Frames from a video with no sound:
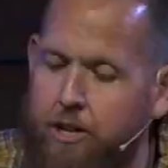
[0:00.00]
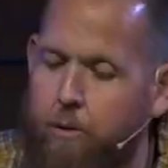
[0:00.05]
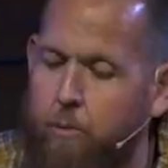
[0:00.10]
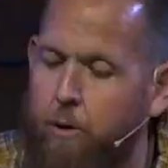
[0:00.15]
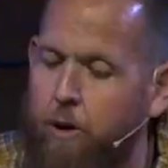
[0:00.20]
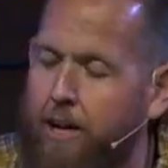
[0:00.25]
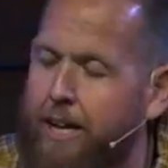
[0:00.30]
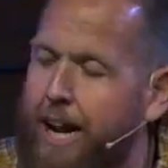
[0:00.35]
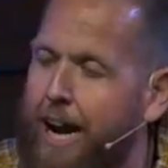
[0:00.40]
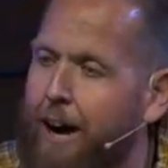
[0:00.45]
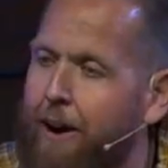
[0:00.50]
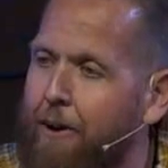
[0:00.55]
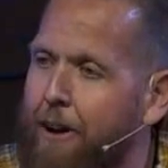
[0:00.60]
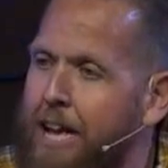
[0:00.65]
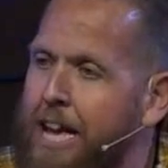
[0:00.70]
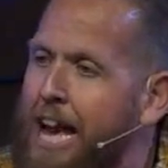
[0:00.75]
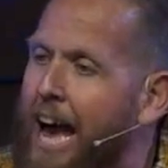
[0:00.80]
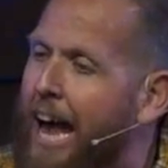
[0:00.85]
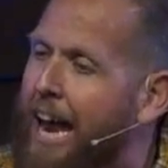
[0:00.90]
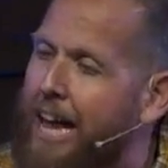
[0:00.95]
work out.
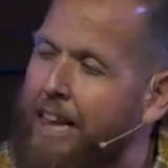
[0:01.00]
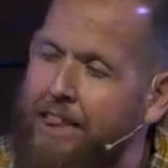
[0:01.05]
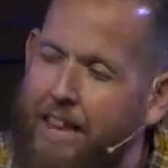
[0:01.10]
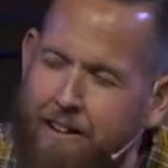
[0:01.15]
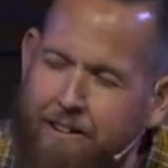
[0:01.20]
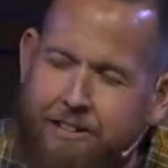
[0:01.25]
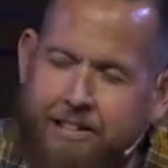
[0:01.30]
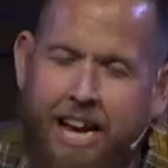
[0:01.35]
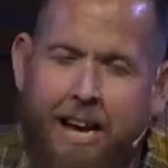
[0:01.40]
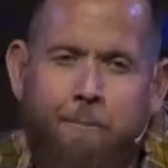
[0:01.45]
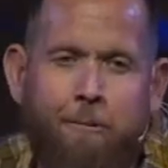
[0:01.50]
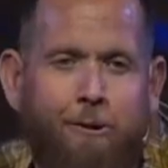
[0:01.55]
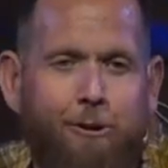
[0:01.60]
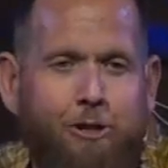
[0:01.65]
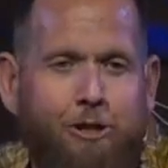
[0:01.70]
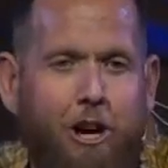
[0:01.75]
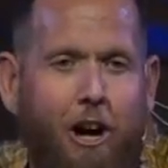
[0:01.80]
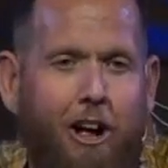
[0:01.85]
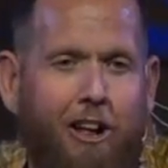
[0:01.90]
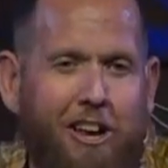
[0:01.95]
And I love Samuel's
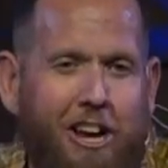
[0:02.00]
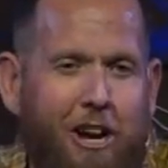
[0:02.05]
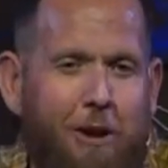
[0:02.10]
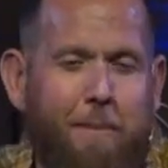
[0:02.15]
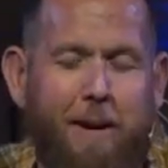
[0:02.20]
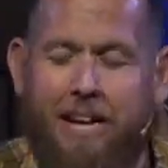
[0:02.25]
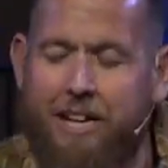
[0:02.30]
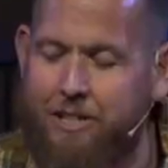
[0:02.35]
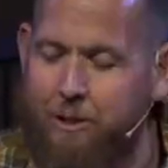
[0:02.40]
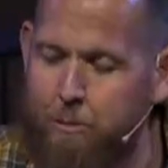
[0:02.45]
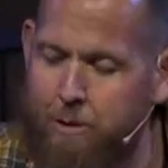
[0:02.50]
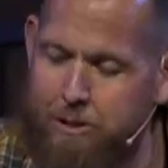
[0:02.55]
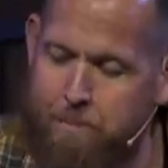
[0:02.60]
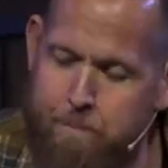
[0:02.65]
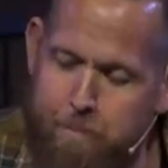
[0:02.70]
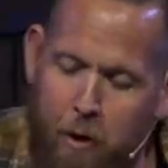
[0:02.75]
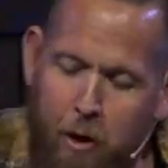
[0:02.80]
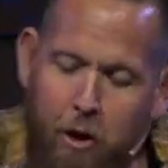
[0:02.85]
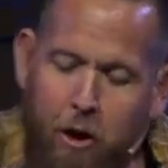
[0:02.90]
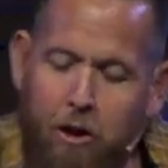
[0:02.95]
call here because it was
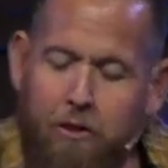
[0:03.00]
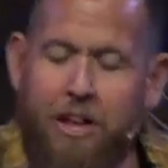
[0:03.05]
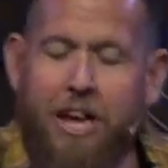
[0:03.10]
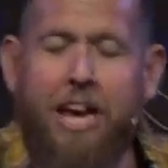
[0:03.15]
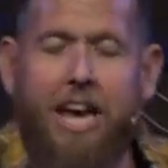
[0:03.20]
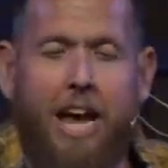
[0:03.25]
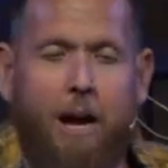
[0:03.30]
bold,